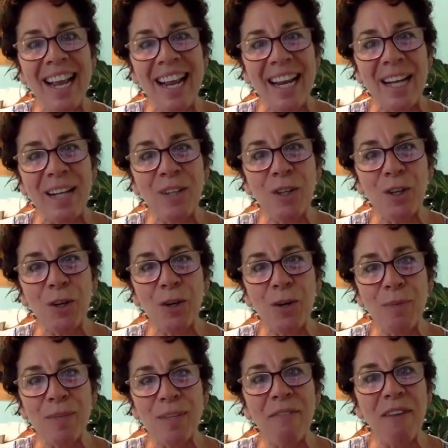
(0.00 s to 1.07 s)
in
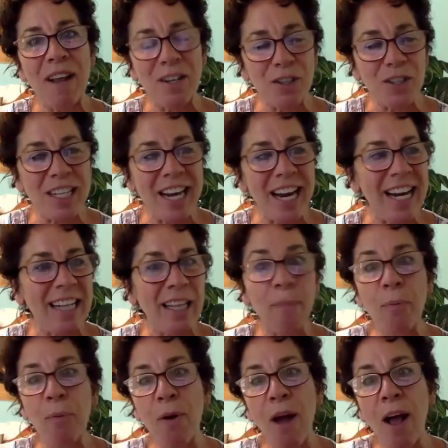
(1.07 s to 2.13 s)
terms of understanding
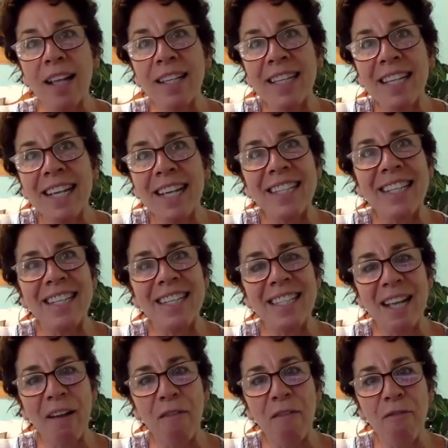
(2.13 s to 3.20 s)
the processes
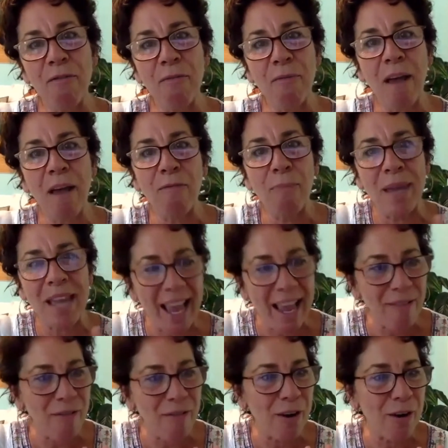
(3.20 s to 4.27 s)
of
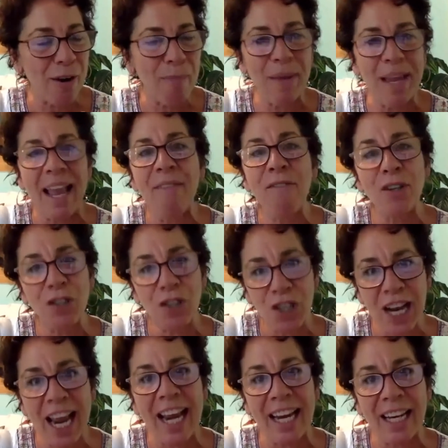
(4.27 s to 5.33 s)
behavior and behavior
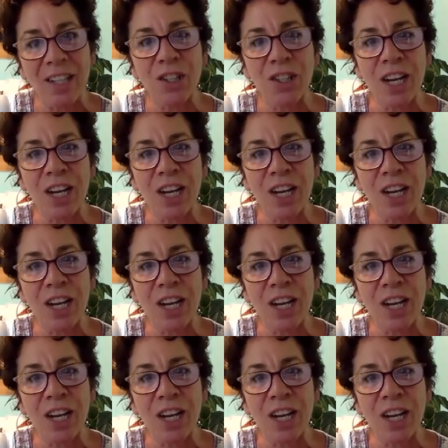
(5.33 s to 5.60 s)
change.